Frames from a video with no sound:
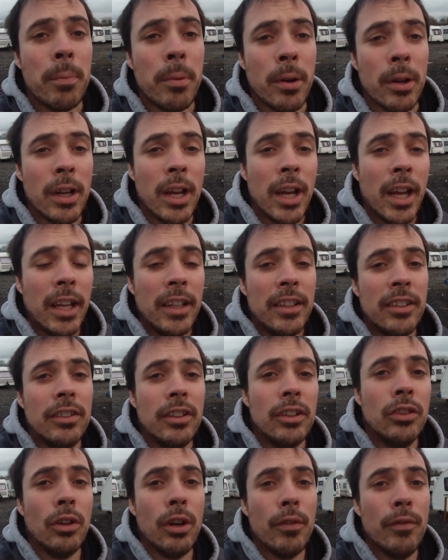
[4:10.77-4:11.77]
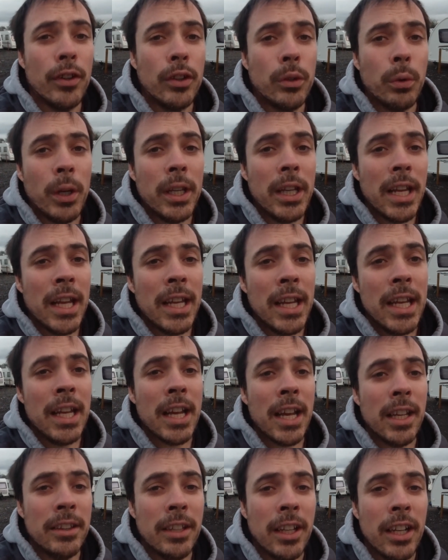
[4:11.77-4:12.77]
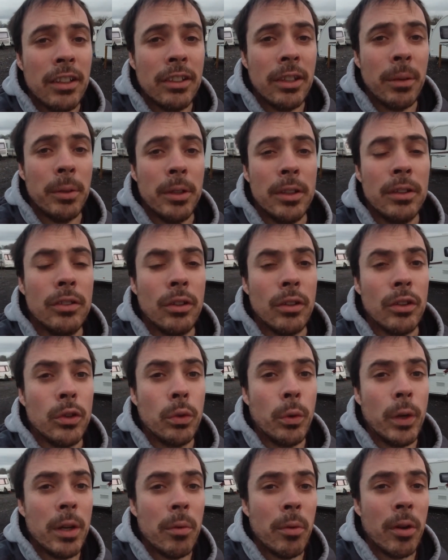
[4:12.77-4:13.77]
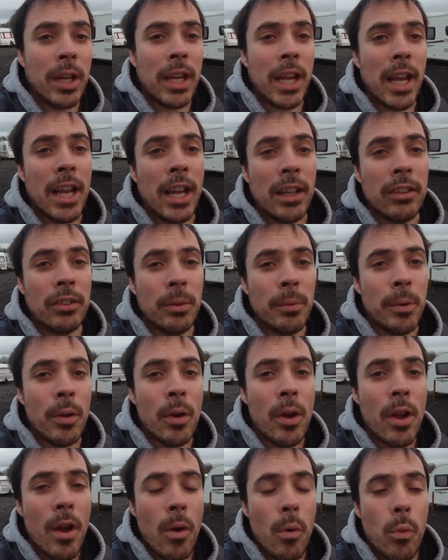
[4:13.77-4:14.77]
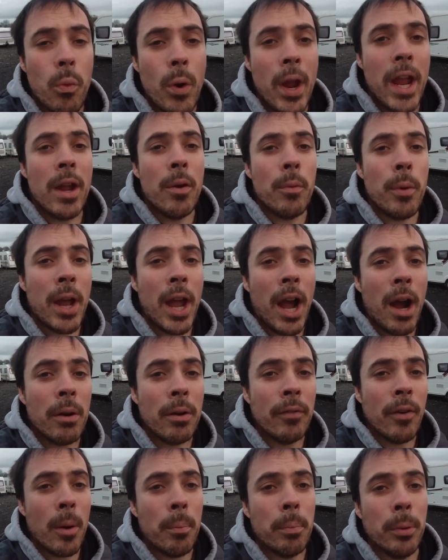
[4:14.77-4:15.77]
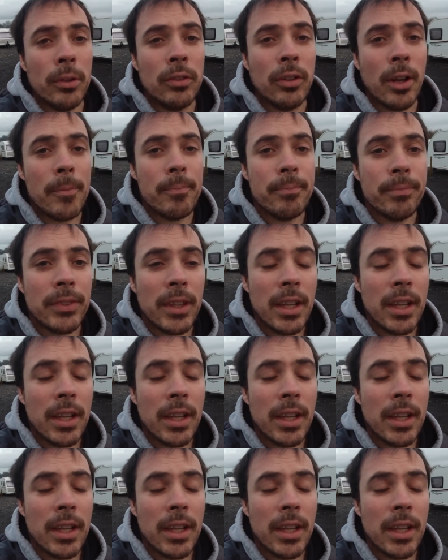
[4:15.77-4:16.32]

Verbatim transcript: but you're still talking for 2018 at a dealership, you're still talking 21k and that's going to be way, way out of our budget.